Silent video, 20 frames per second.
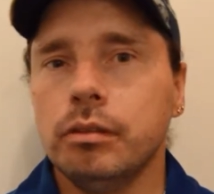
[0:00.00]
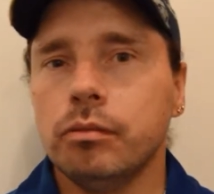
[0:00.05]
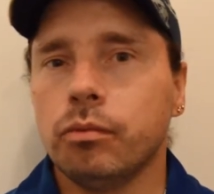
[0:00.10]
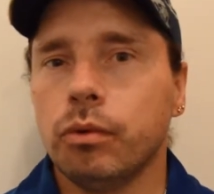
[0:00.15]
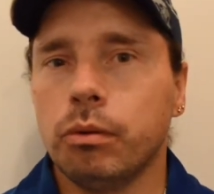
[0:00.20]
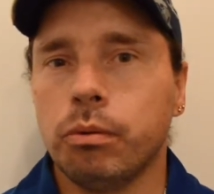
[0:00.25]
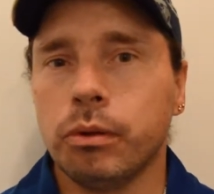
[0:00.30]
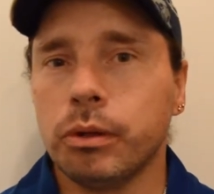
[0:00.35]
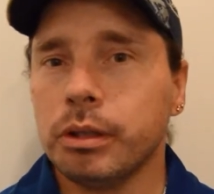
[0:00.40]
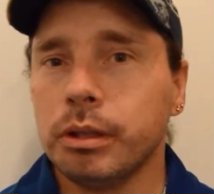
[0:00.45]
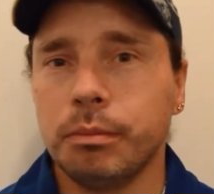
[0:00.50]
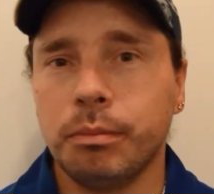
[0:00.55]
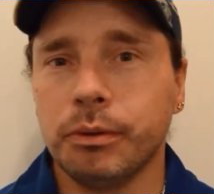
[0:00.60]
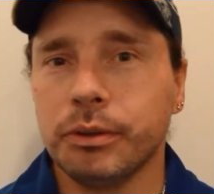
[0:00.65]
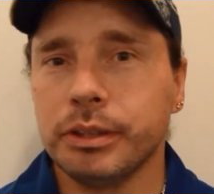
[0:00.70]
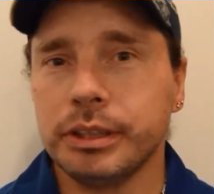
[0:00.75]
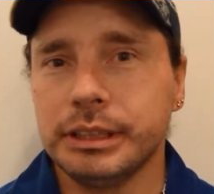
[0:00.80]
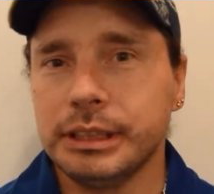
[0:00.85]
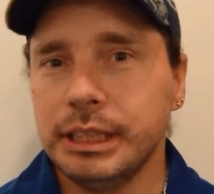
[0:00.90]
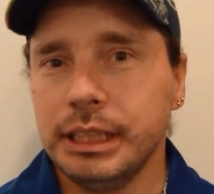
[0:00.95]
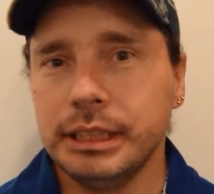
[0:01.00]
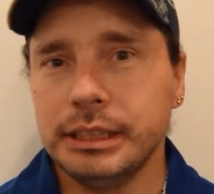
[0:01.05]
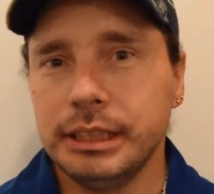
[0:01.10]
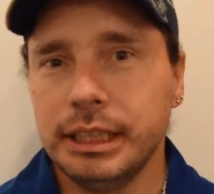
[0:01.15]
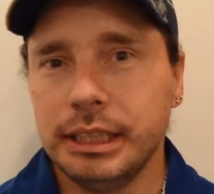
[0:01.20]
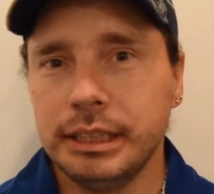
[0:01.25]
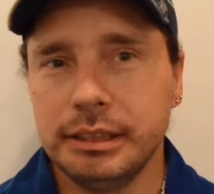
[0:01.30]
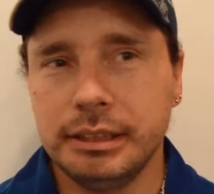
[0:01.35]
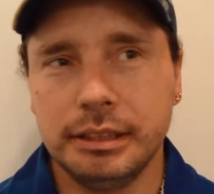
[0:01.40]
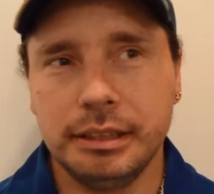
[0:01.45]
well, we're a little more to say on
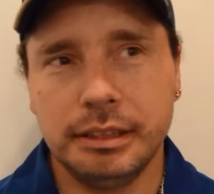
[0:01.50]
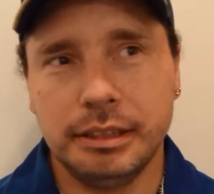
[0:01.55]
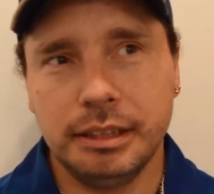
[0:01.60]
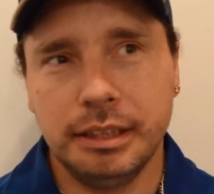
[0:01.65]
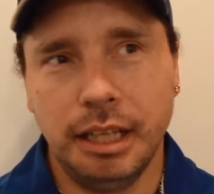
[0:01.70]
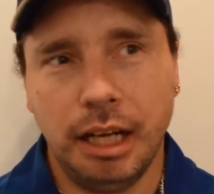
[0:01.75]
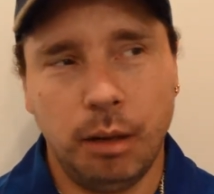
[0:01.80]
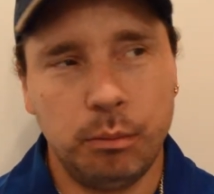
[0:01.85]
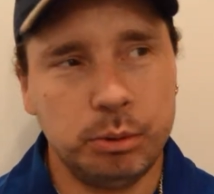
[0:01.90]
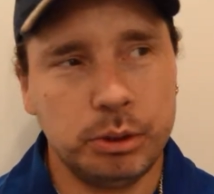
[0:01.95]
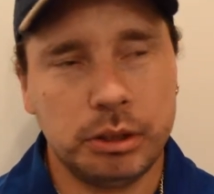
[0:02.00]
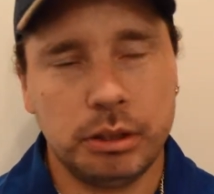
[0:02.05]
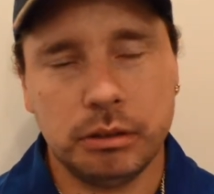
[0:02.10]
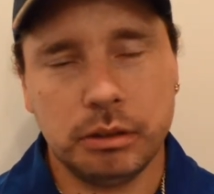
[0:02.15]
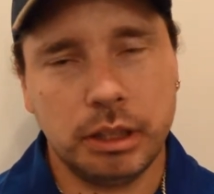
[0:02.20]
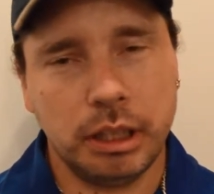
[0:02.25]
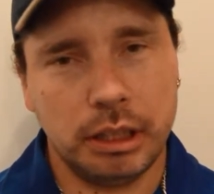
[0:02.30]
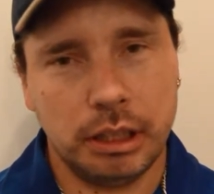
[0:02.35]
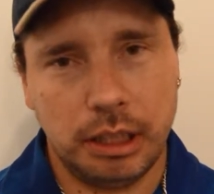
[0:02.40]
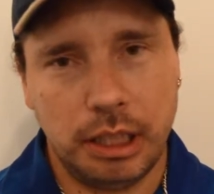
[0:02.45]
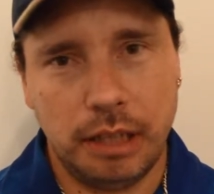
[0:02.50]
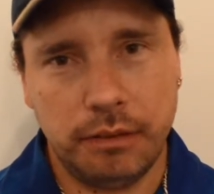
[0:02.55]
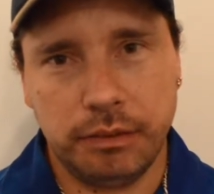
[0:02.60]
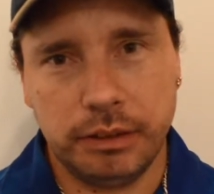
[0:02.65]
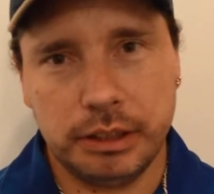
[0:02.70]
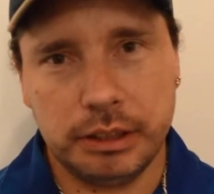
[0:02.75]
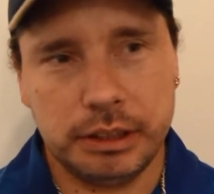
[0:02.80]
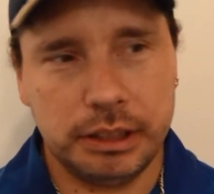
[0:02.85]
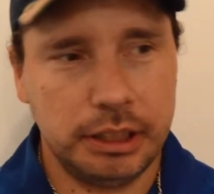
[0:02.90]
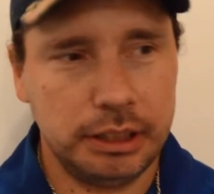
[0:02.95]
that. I'm still kind of laughing
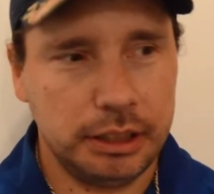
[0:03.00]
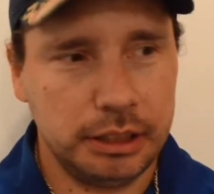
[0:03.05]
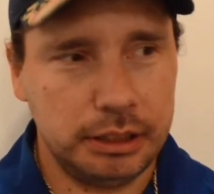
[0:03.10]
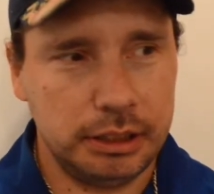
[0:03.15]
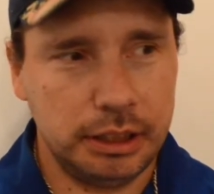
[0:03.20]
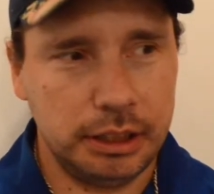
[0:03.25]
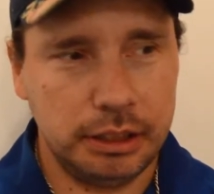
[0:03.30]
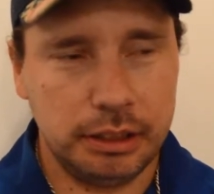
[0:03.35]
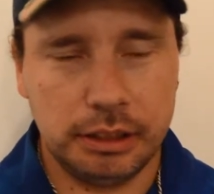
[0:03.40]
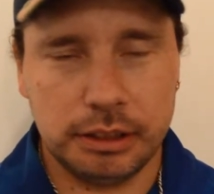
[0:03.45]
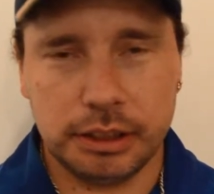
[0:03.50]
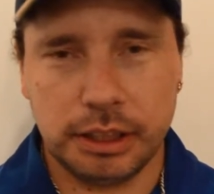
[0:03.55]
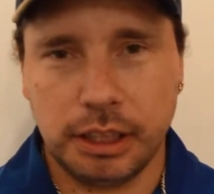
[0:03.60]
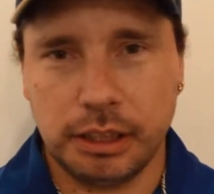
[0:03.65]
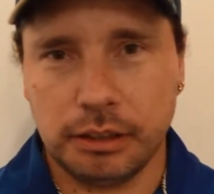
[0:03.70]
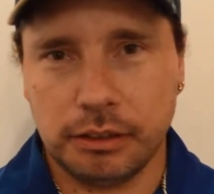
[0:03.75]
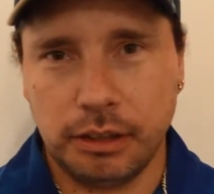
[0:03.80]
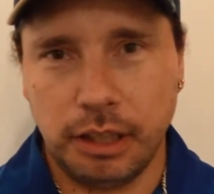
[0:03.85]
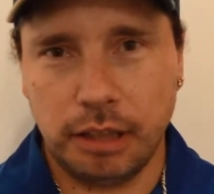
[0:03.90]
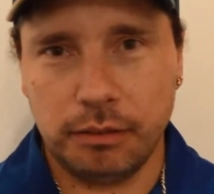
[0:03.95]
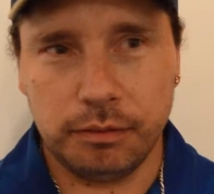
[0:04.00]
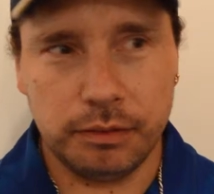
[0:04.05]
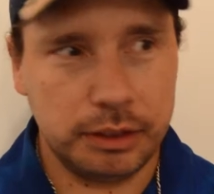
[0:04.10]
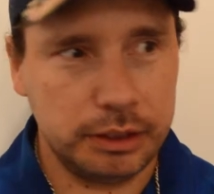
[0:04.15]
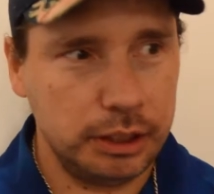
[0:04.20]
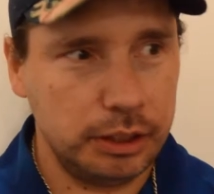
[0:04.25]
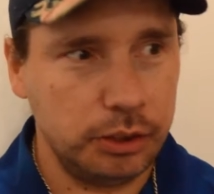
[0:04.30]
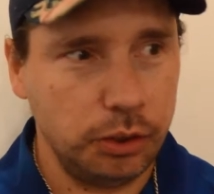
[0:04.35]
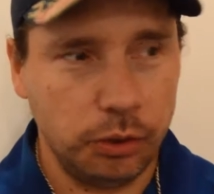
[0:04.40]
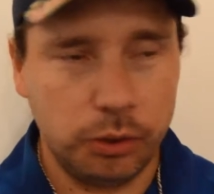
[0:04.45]
inside because he scared the crap out of him because
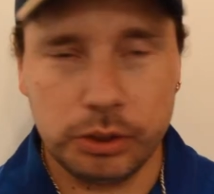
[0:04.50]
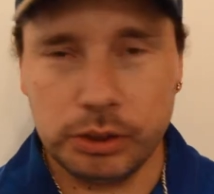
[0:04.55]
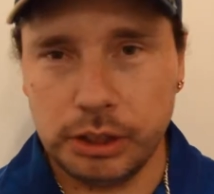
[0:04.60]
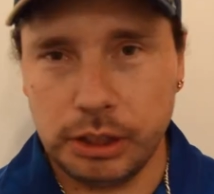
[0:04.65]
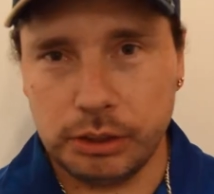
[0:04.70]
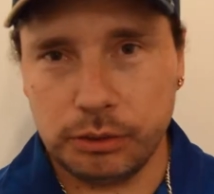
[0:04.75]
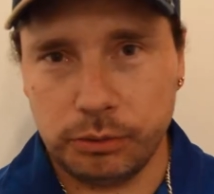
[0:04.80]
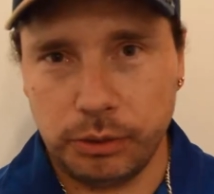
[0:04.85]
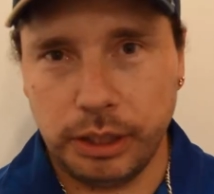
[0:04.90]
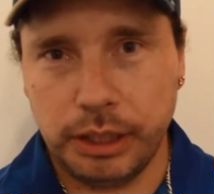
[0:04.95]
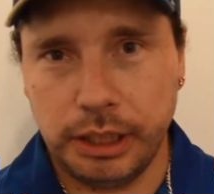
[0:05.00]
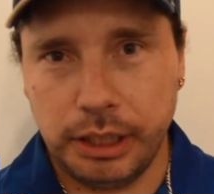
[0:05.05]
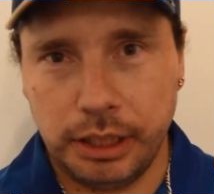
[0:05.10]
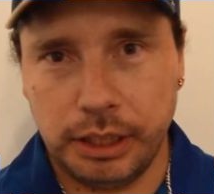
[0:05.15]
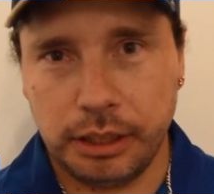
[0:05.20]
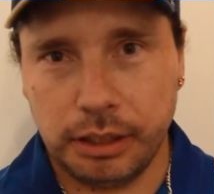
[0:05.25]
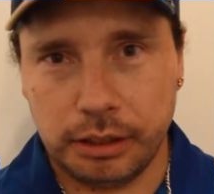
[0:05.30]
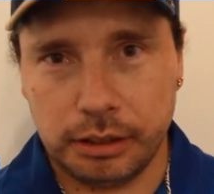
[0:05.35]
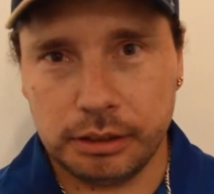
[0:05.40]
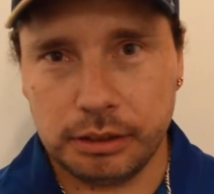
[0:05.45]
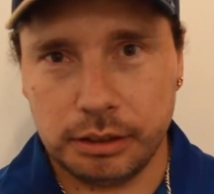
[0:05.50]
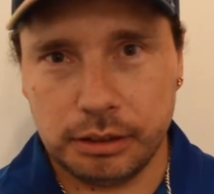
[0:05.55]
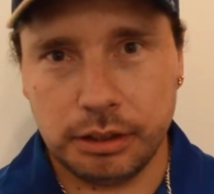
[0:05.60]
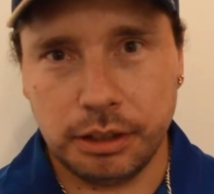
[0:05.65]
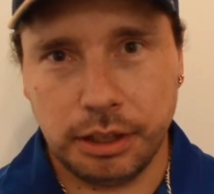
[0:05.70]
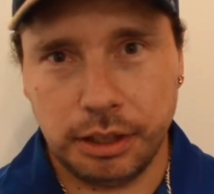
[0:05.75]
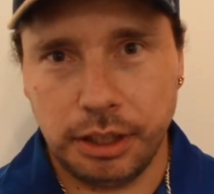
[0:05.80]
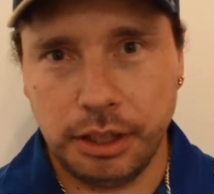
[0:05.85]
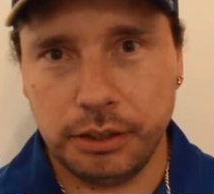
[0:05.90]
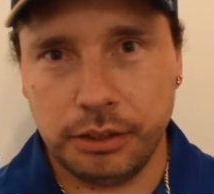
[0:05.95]
the door is just right here. You
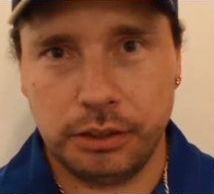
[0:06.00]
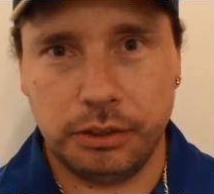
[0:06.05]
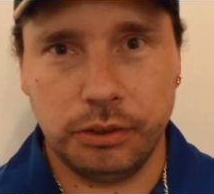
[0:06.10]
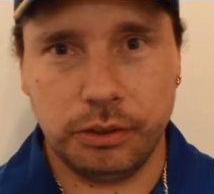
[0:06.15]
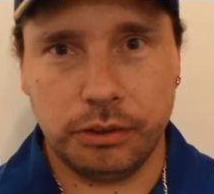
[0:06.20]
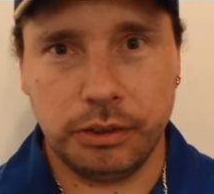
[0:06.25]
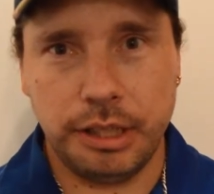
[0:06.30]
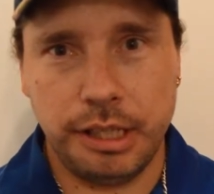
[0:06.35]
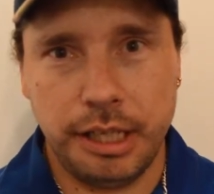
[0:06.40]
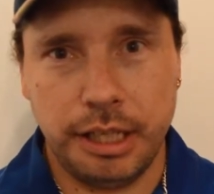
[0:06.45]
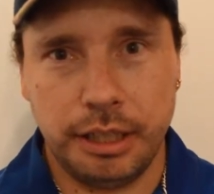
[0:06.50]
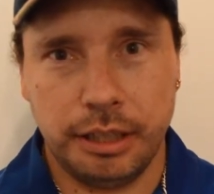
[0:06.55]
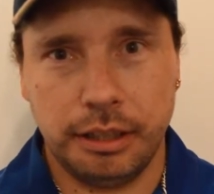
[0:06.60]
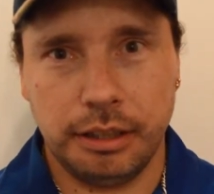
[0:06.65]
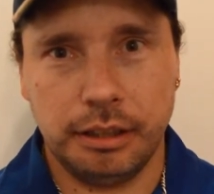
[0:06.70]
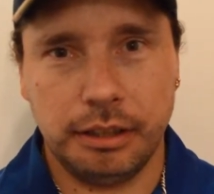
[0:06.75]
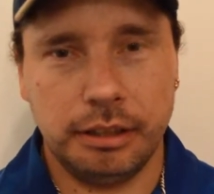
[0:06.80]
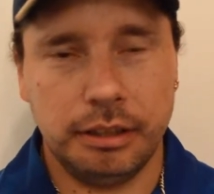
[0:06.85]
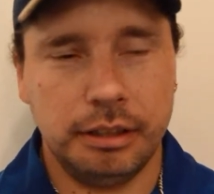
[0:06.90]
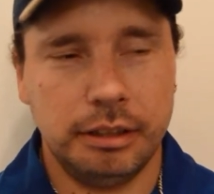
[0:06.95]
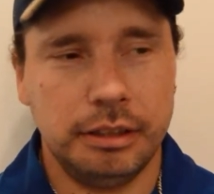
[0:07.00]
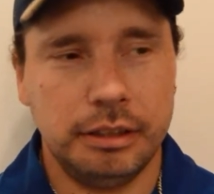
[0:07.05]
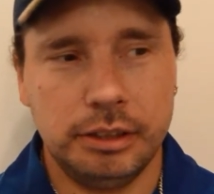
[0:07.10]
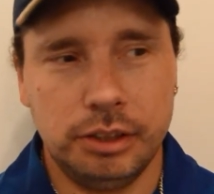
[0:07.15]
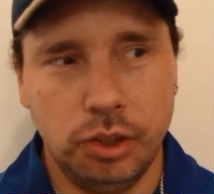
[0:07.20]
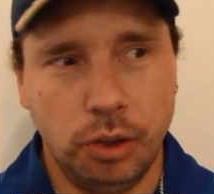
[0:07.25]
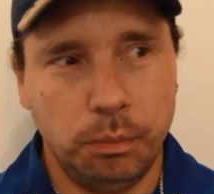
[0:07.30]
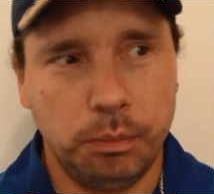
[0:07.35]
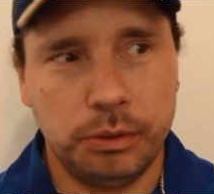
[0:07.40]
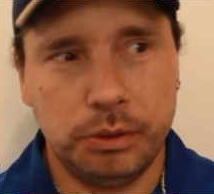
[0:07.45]
can hear the door right here.
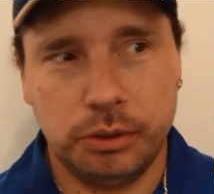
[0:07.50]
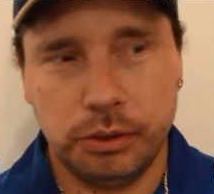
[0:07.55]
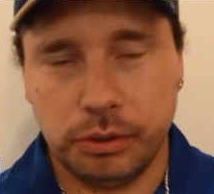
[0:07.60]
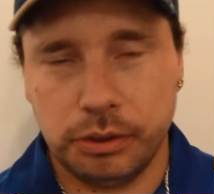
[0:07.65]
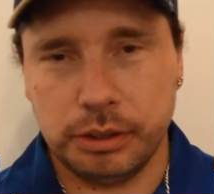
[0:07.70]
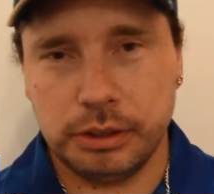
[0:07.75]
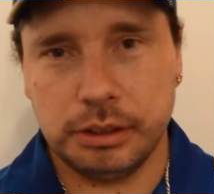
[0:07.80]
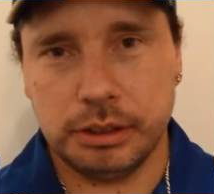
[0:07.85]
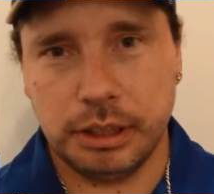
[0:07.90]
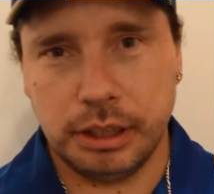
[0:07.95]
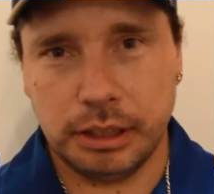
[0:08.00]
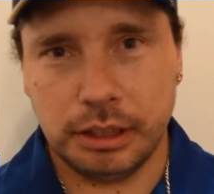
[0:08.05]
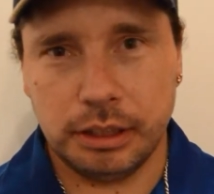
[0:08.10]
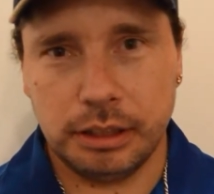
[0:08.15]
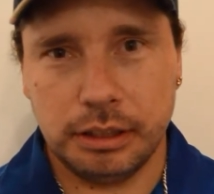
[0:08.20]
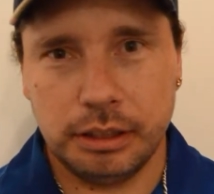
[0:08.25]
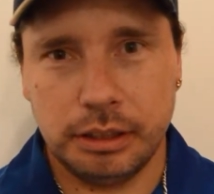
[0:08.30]
She opened the door and he's like,